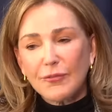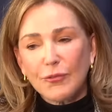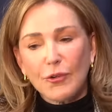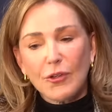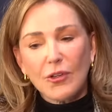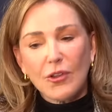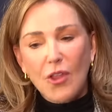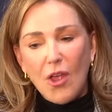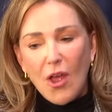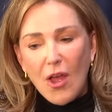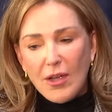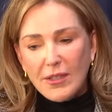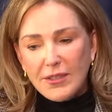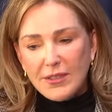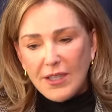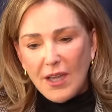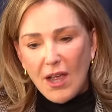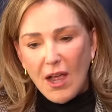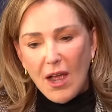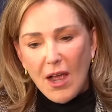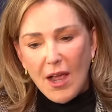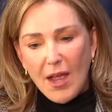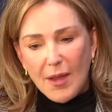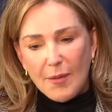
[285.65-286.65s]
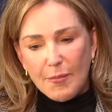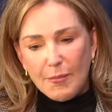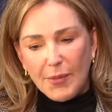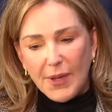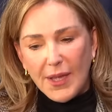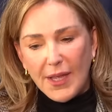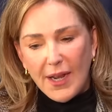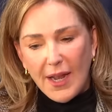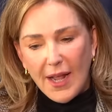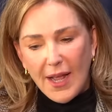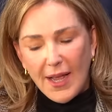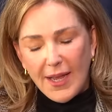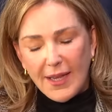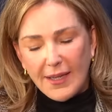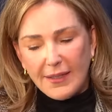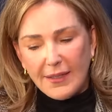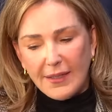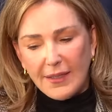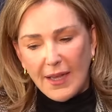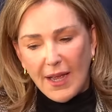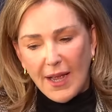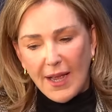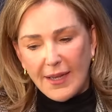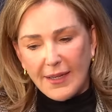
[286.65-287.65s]
for a long time, but I,
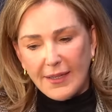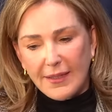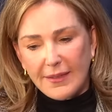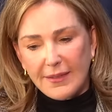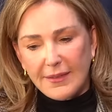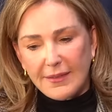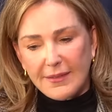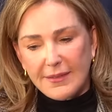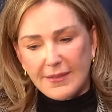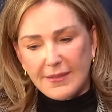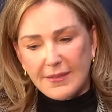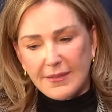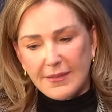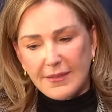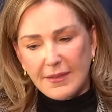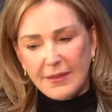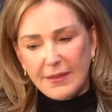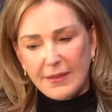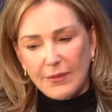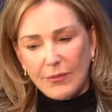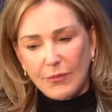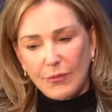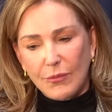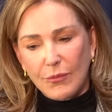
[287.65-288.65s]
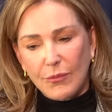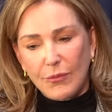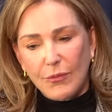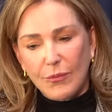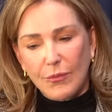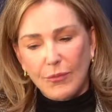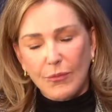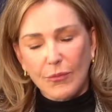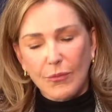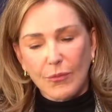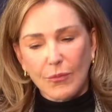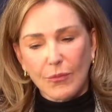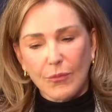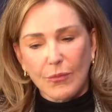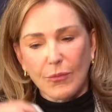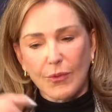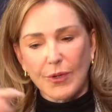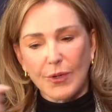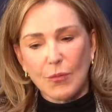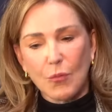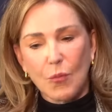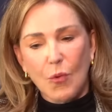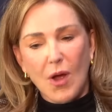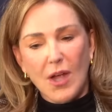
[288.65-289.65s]
I,
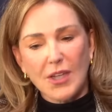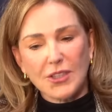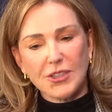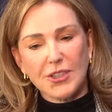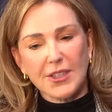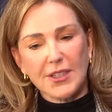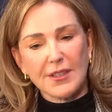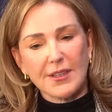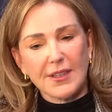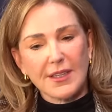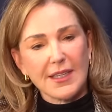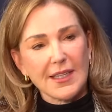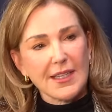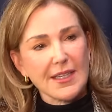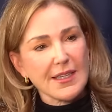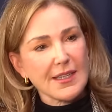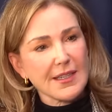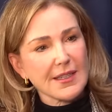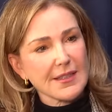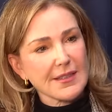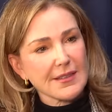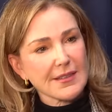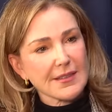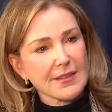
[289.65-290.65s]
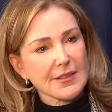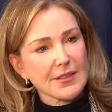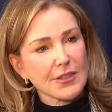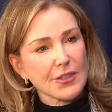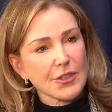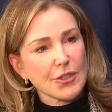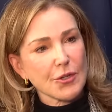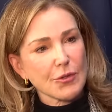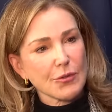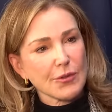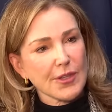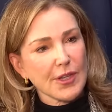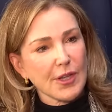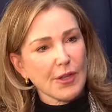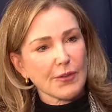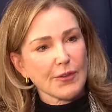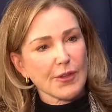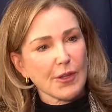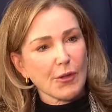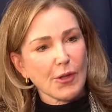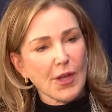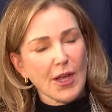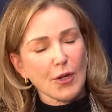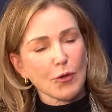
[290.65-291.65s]
when watching these, you know, they'll
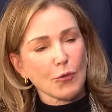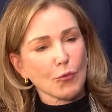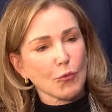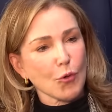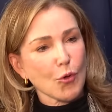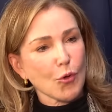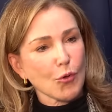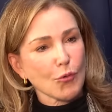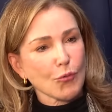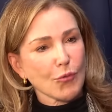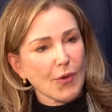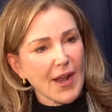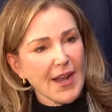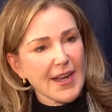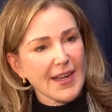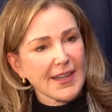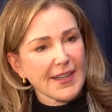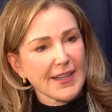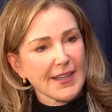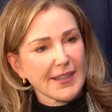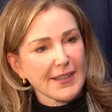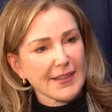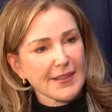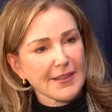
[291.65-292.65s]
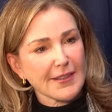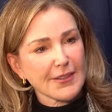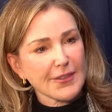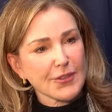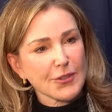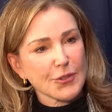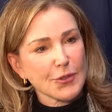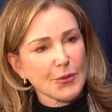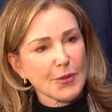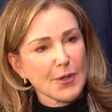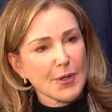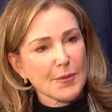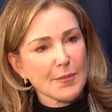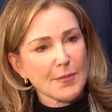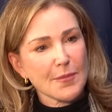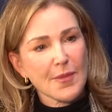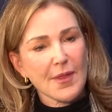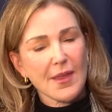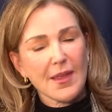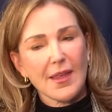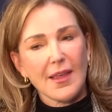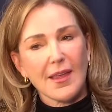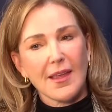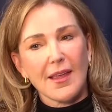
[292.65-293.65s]
they'll kind of roll right in to him,
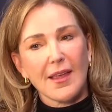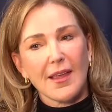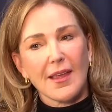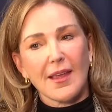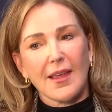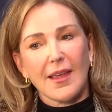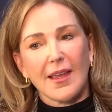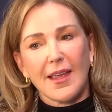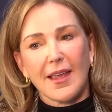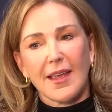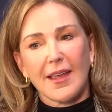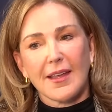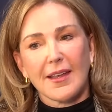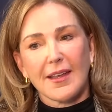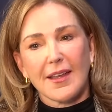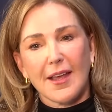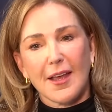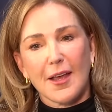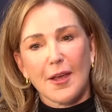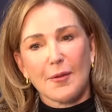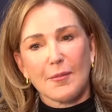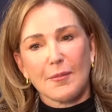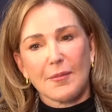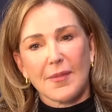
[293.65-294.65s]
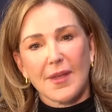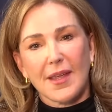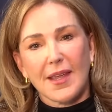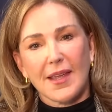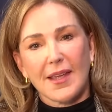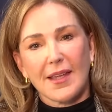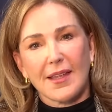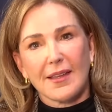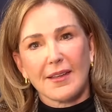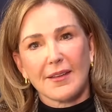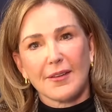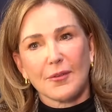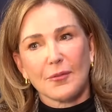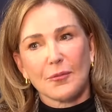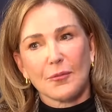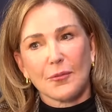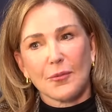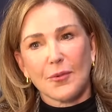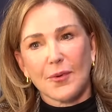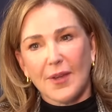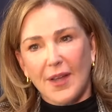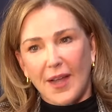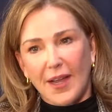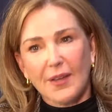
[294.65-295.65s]
mm -hmm. and um and
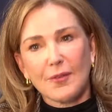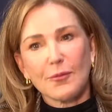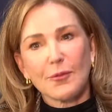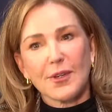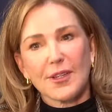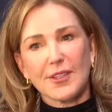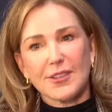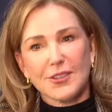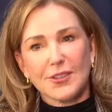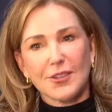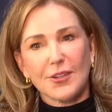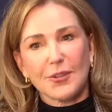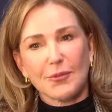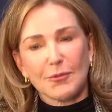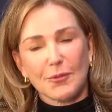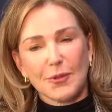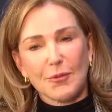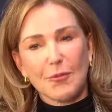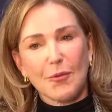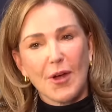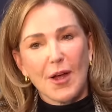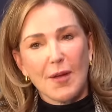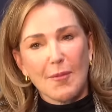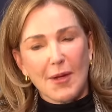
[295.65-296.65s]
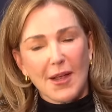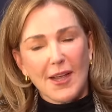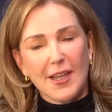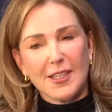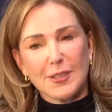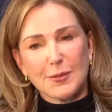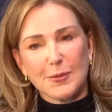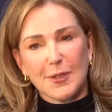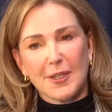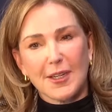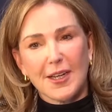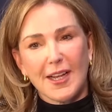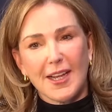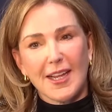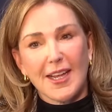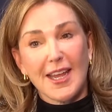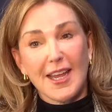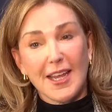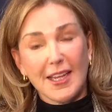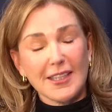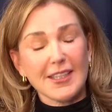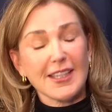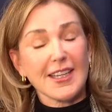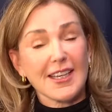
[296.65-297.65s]
I, we start we watch my husband and I
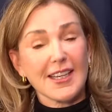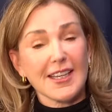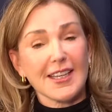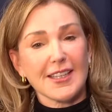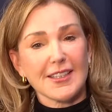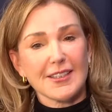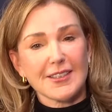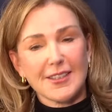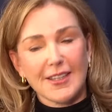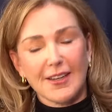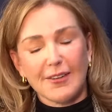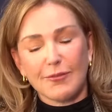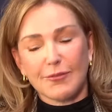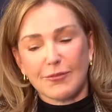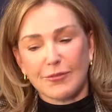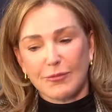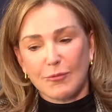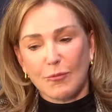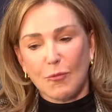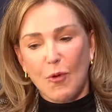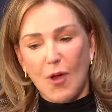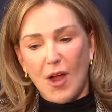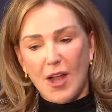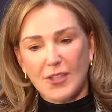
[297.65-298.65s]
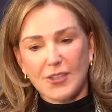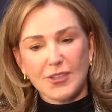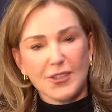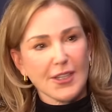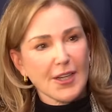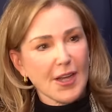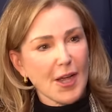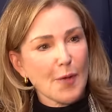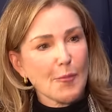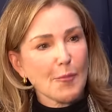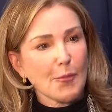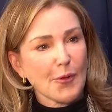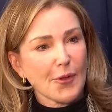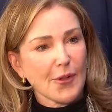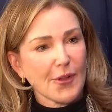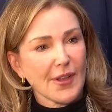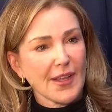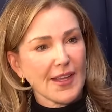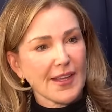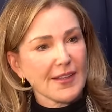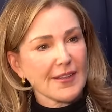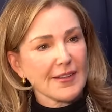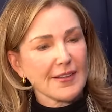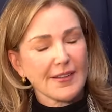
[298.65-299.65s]
and kids have watched a couple,
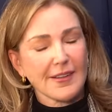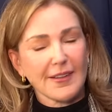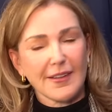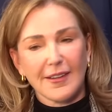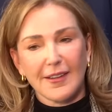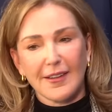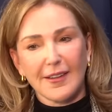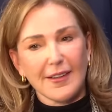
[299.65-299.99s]
and